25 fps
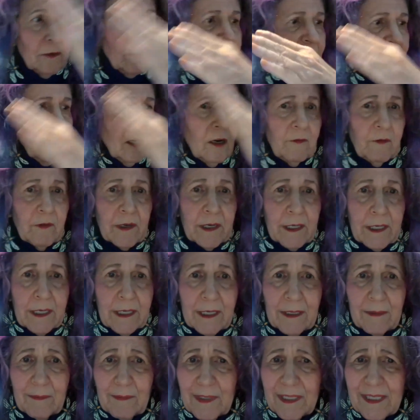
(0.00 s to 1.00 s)
I don't care if you've
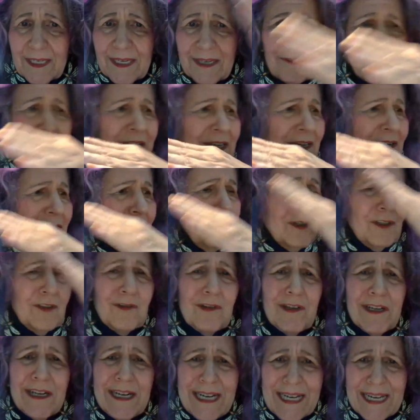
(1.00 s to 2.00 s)
got an MD. I don't care
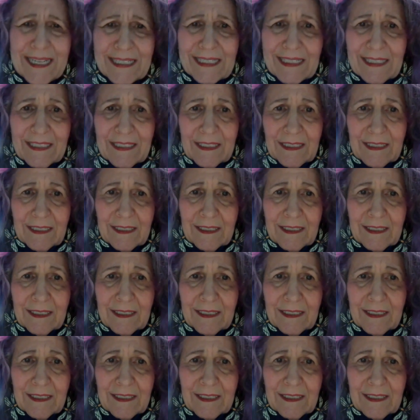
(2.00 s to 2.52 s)
what you got.